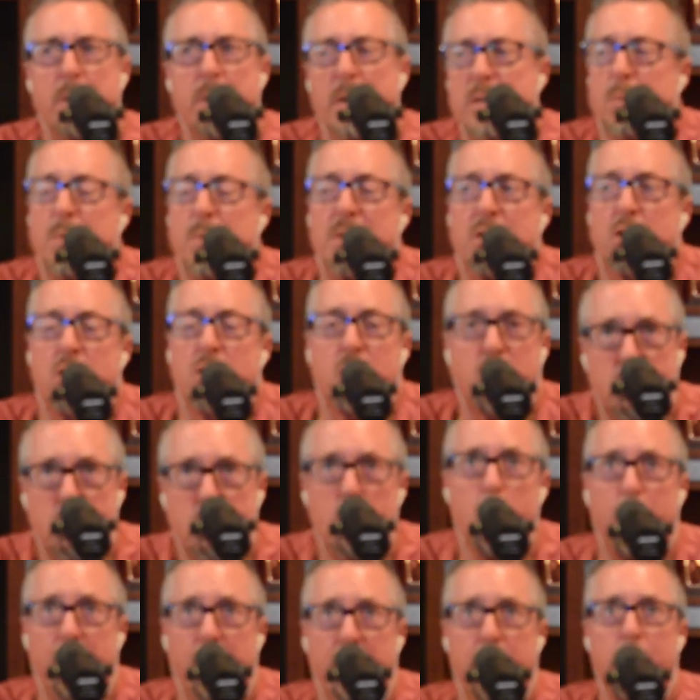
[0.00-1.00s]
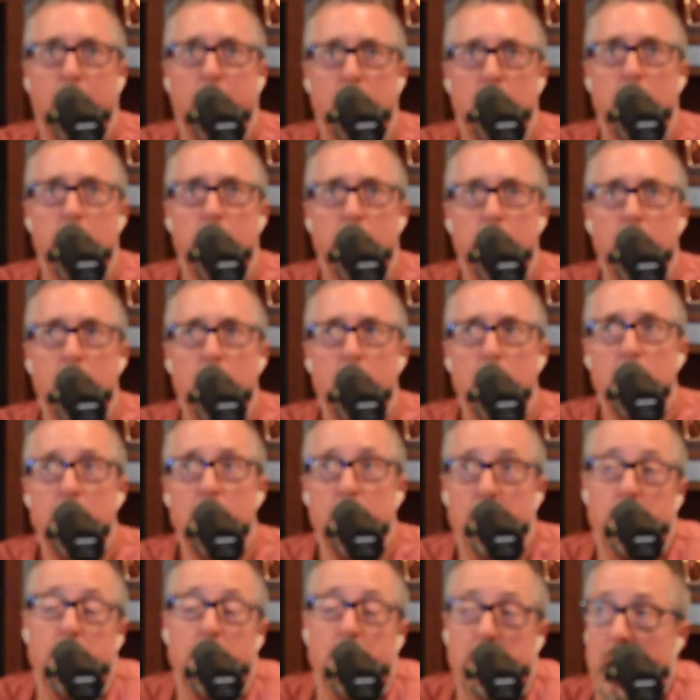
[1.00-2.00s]
You must be stupid.
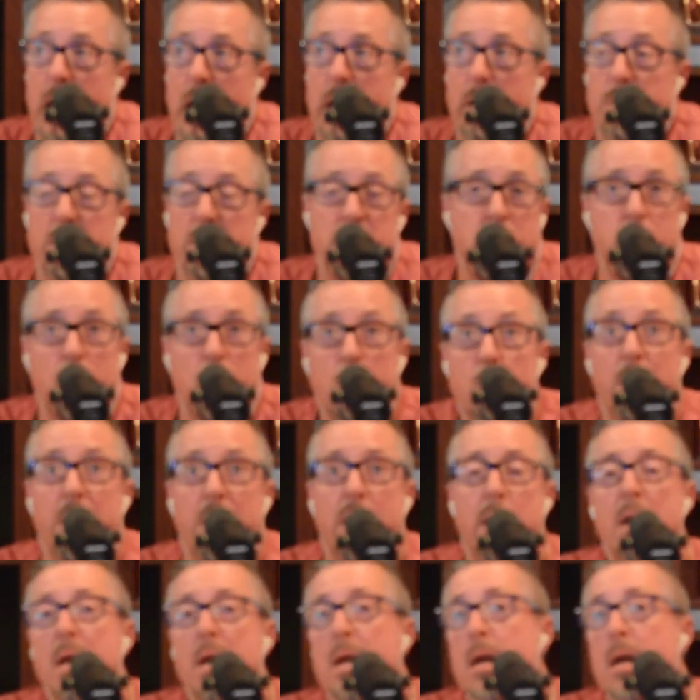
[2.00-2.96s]
You got to be stupid.